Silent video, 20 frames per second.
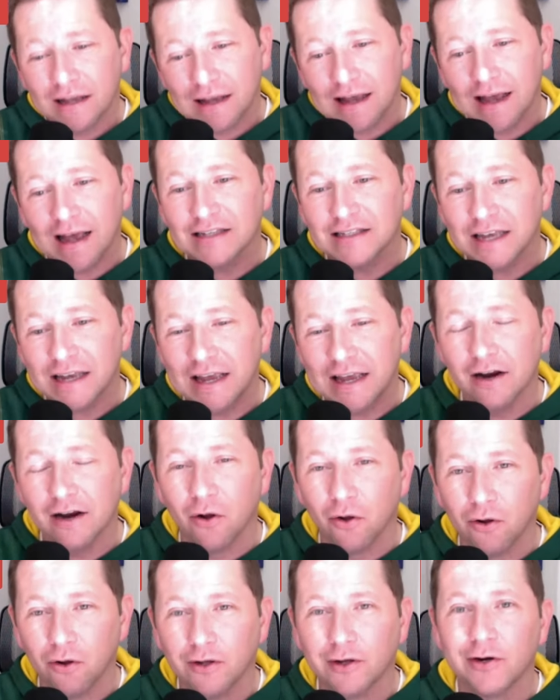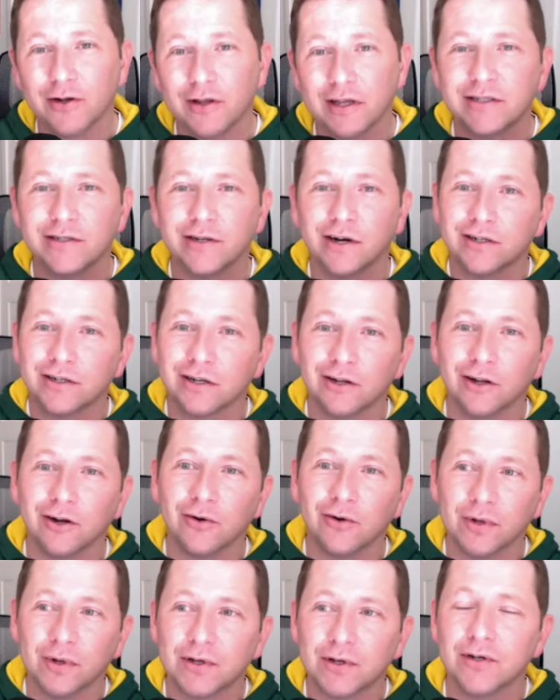As they get older, they start to
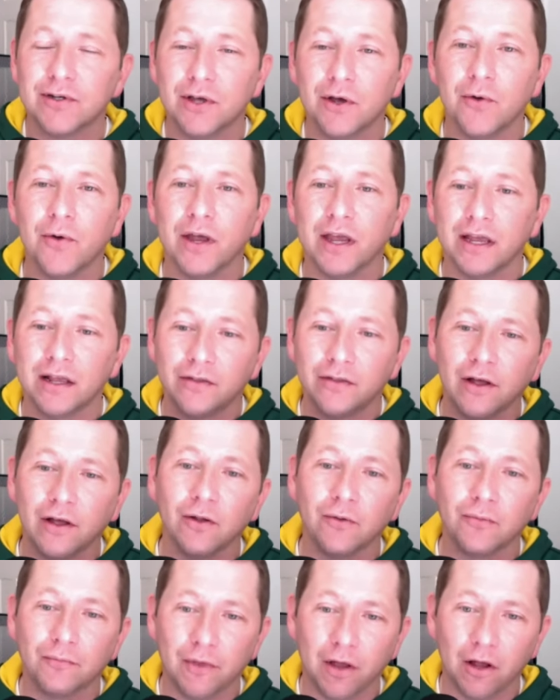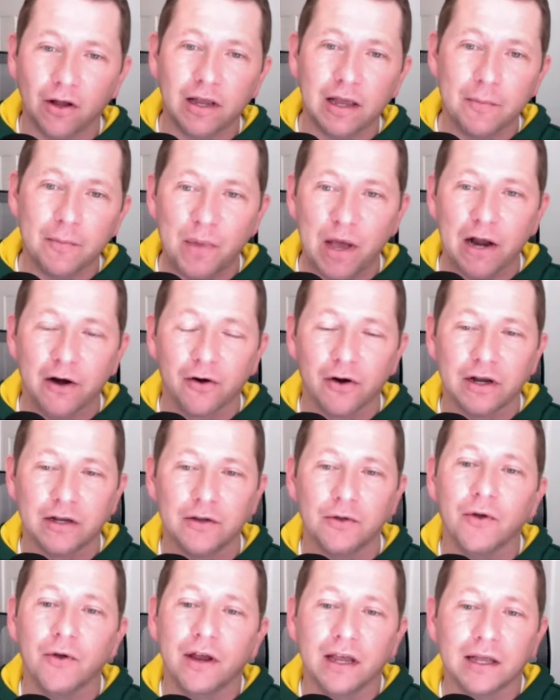learn what they're doing. They'll get better at
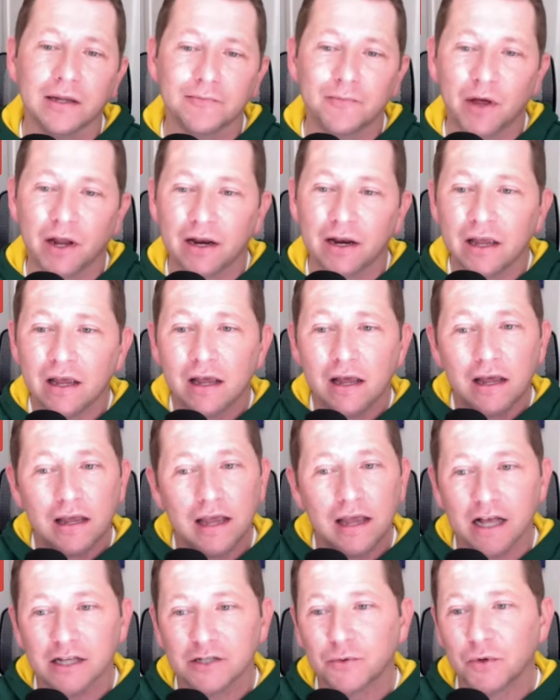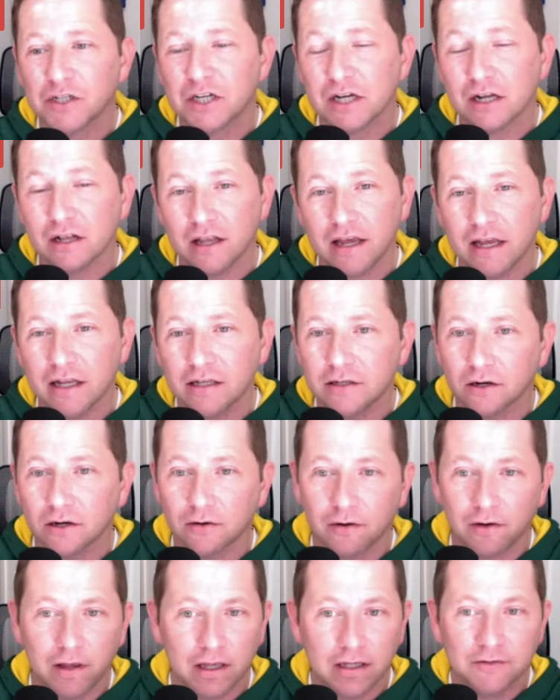doing it. But yeah, switching leads
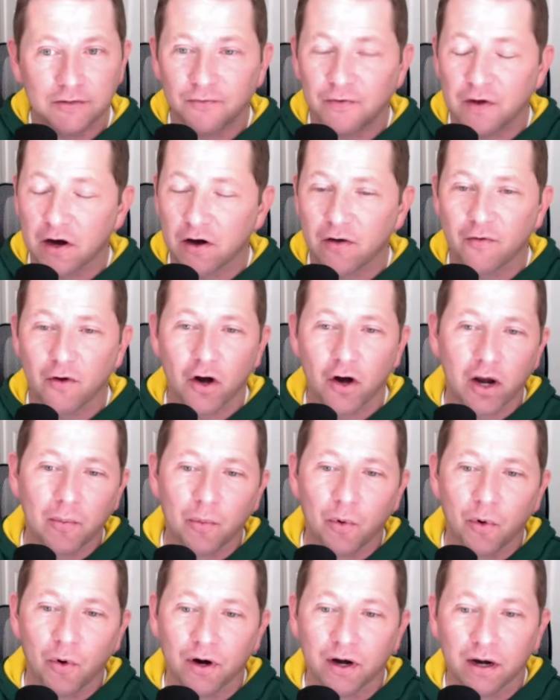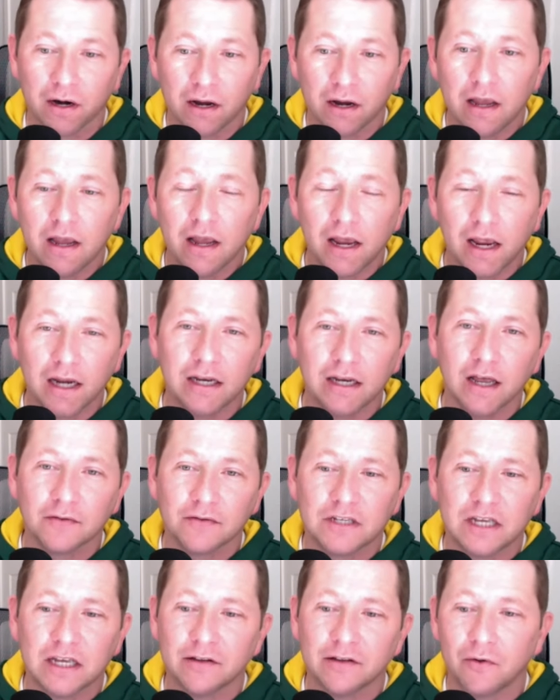it's very, very important. And it does
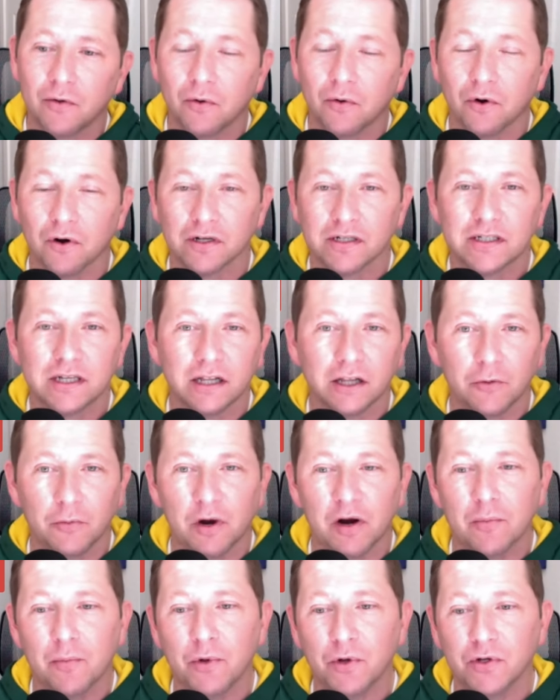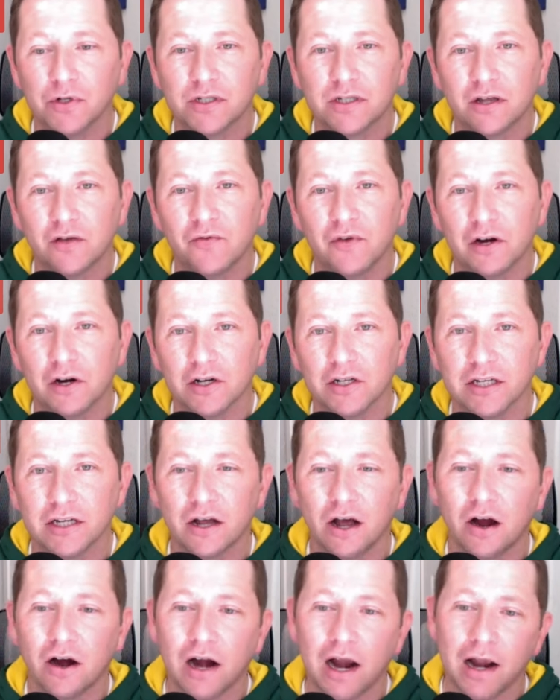give the horse a little bit of boost of energy.
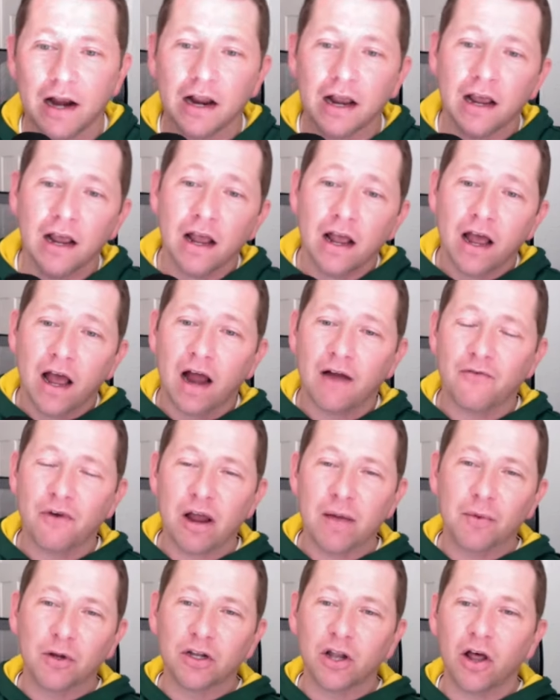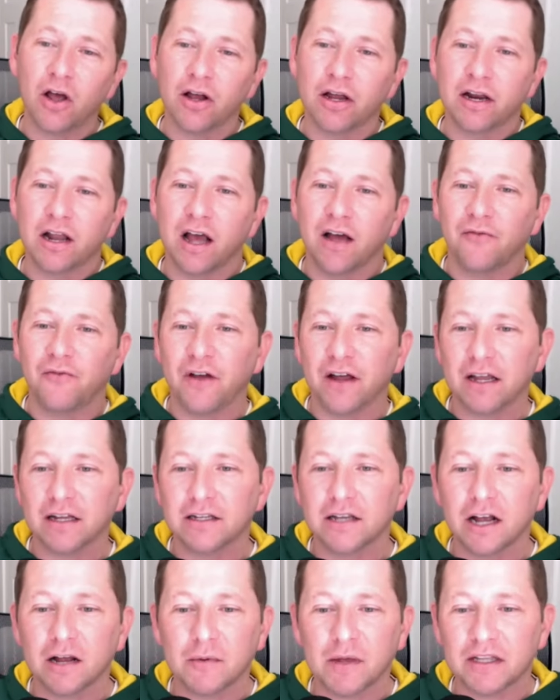All right. I've rambled long enough. I could
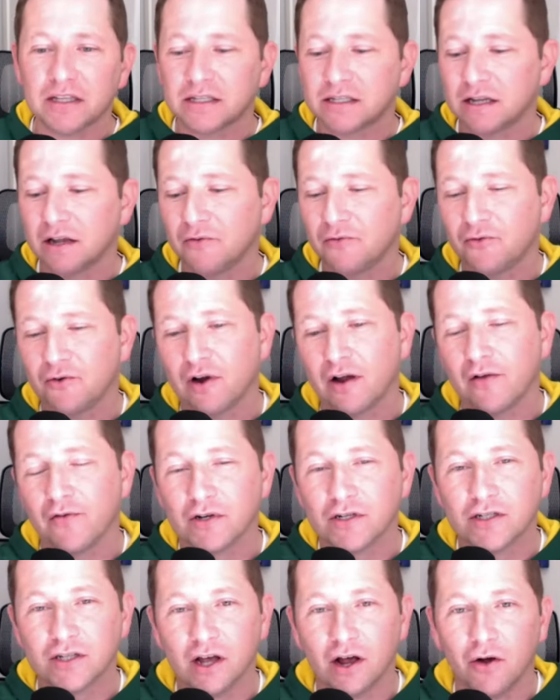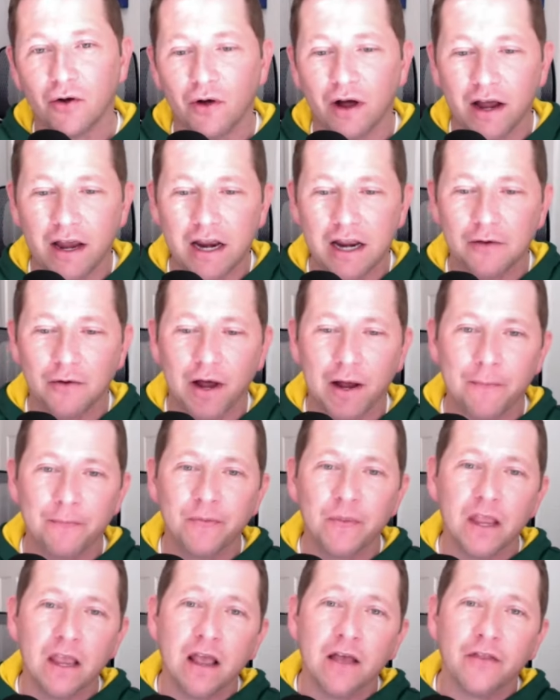talk about this stuff forever. So anyway,
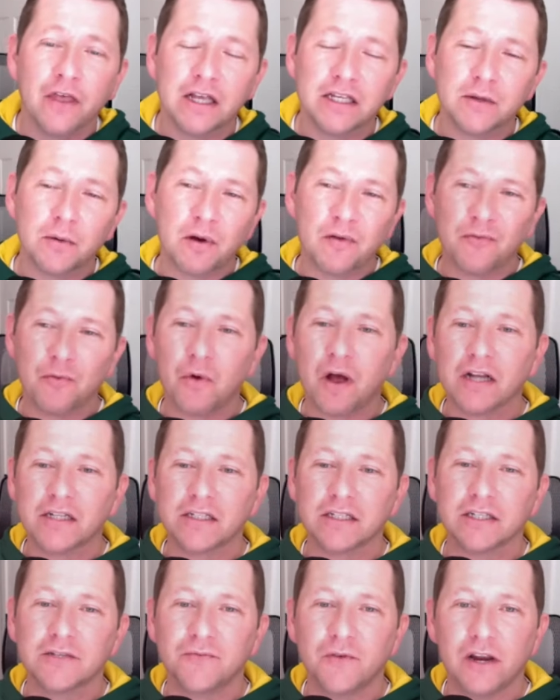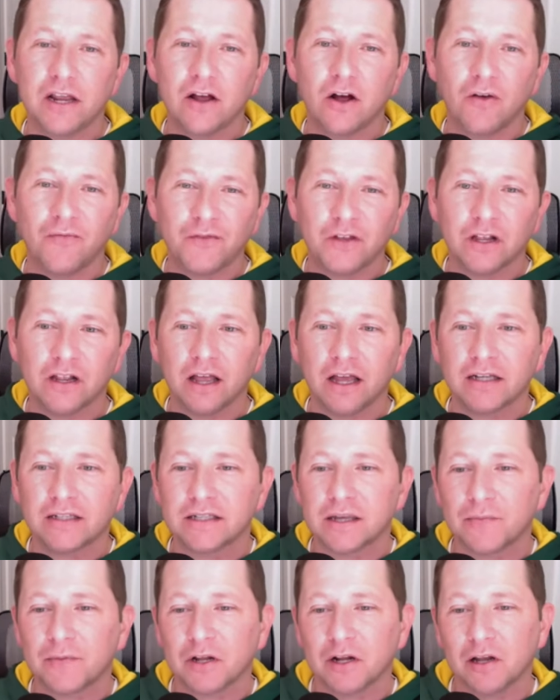thanks everybody for watching this video. Hope you liked
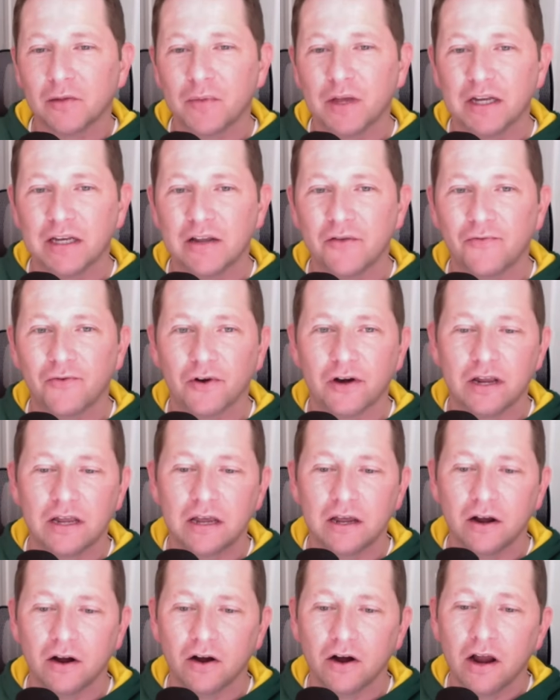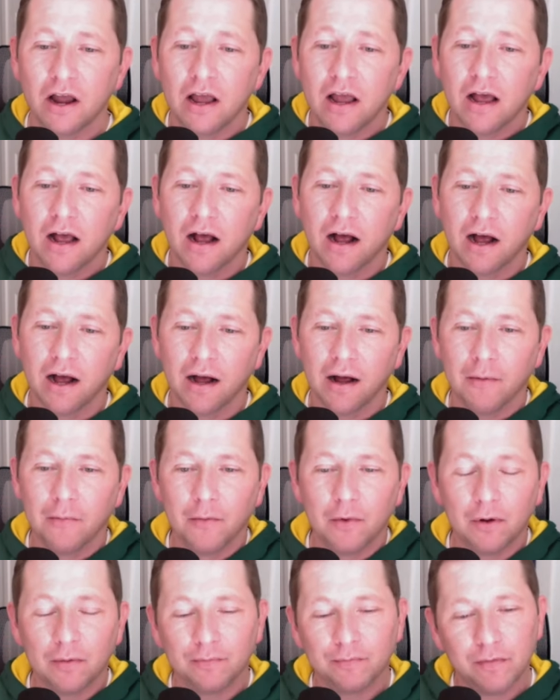something a little bit different here. You
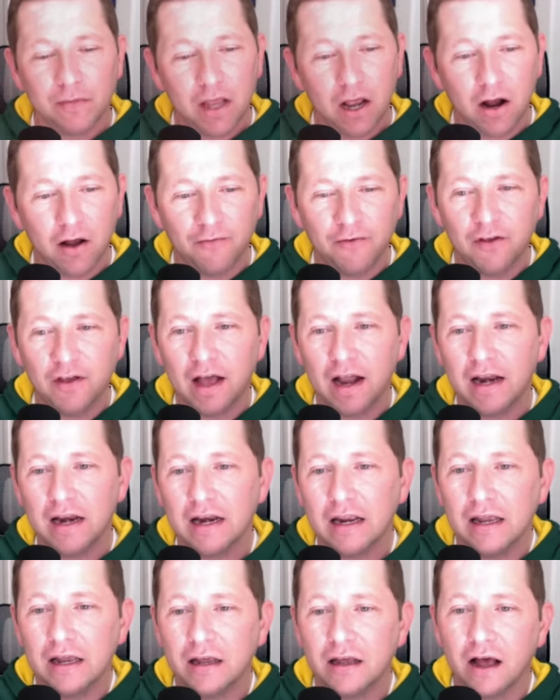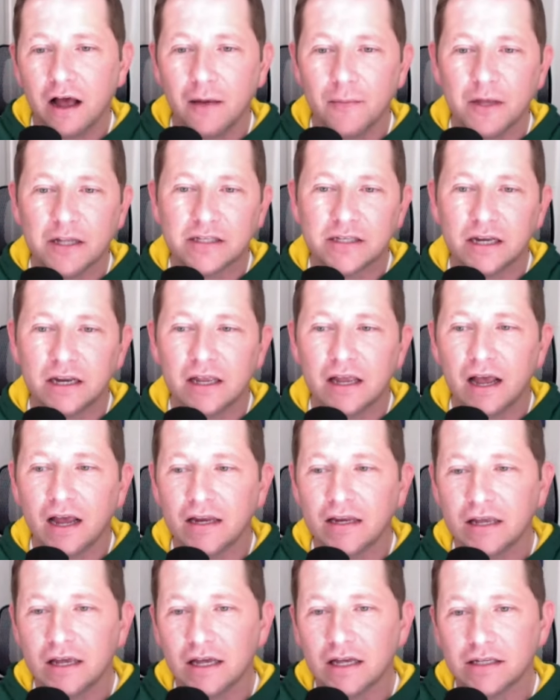know, if you got any comments, any
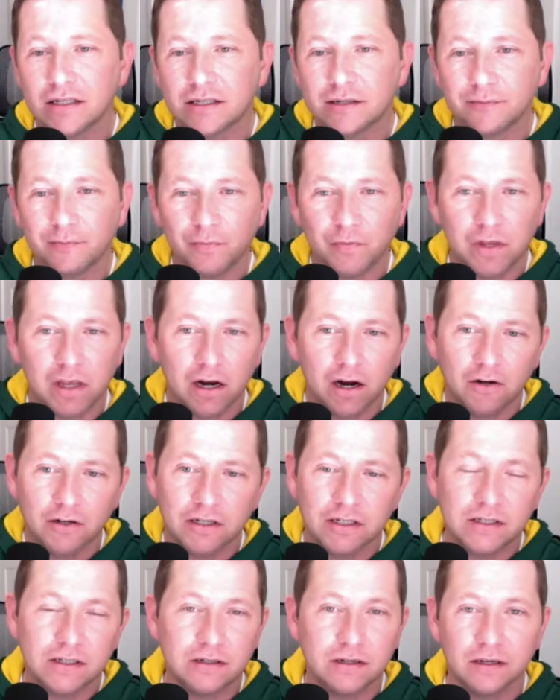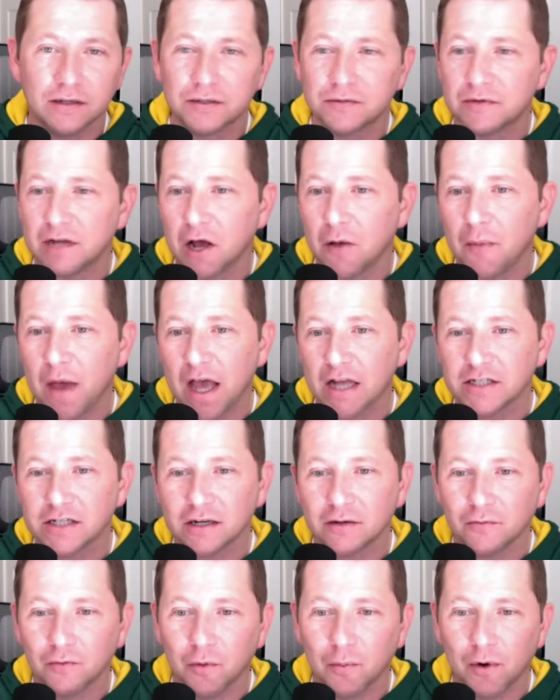ideas, you know, just tell
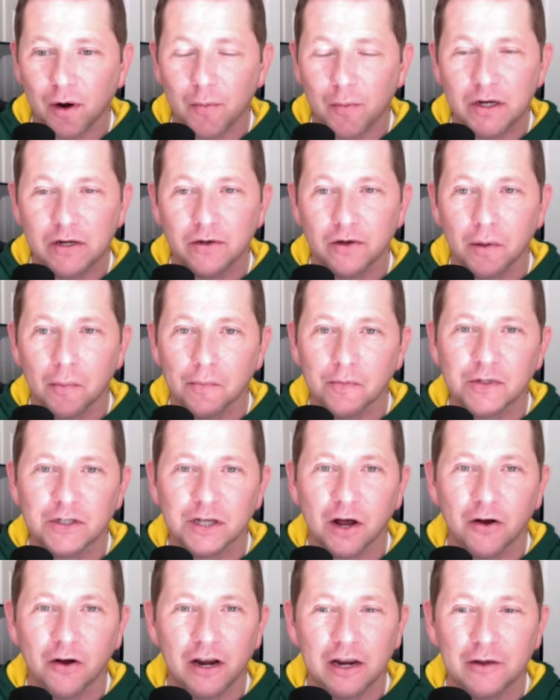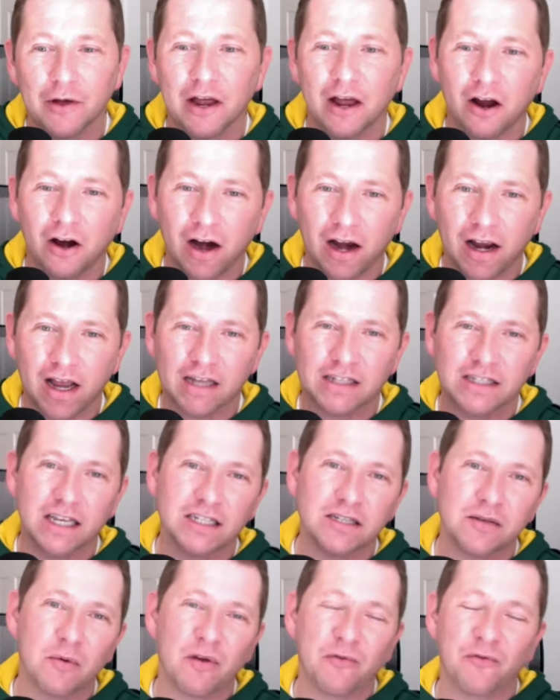Magic. We'll probably do them. So anyway. All right, guys.
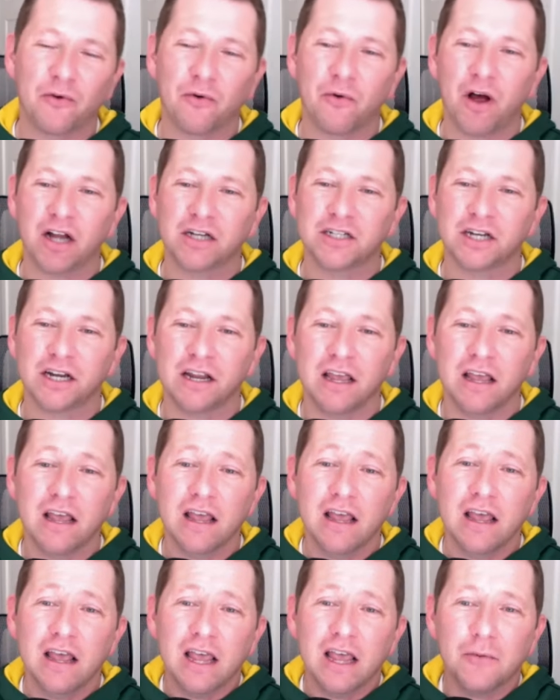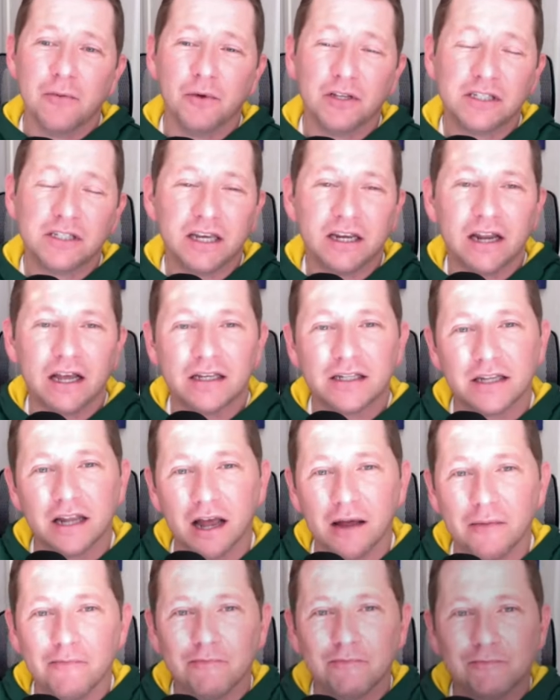Thanks everybody for watching. And we'll see you next
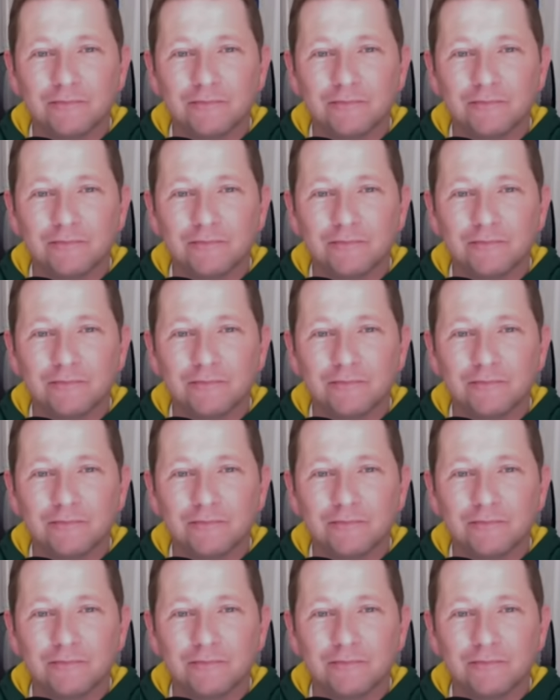time.